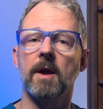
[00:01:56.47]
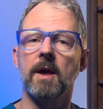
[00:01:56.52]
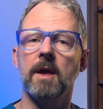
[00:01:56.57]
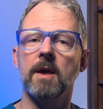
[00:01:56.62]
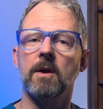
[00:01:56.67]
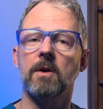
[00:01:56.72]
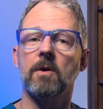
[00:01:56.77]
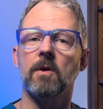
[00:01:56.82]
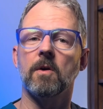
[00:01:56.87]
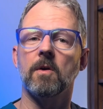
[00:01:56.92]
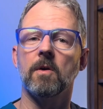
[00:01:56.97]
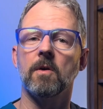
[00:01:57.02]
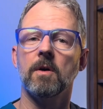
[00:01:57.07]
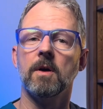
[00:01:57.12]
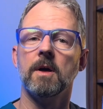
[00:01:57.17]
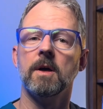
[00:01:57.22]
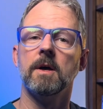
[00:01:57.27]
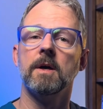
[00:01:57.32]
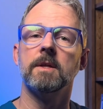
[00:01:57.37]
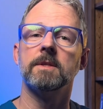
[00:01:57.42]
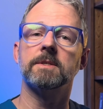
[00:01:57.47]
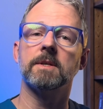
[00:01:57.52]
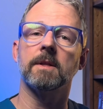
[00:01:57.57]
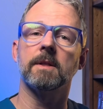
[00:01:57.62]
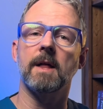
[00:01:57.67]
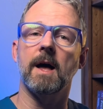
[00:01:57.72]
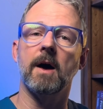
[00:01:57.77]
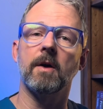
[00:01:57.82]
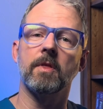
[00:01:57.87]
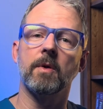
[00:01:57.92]
ankle to
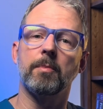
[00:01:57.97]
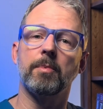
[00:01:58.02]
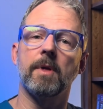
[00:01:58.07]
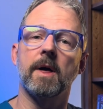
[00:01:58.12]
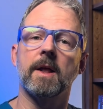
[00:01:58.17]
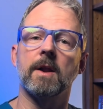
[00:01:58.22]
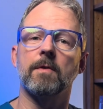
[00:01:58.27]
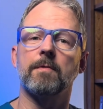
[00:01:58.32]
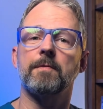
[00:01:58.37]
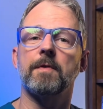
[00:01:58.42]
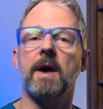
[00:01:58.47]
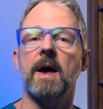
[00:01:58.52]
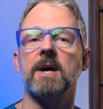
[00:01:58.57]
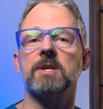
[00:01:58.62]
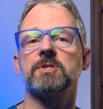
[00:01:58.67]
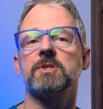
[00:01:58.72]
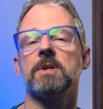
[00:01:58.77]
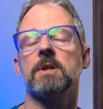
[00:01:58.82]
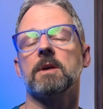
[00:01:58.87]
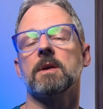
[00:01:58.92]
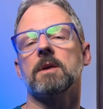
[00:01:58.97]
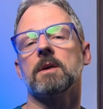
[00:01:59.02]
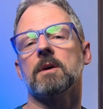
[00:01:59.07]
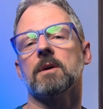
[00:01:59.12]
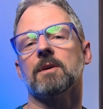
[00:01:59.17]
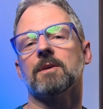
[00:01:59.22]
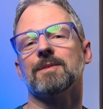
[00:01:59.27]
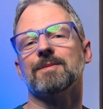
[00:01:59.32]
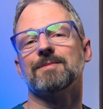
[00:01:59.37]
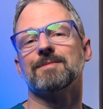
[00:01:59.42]
allow the plantar fascia to heal.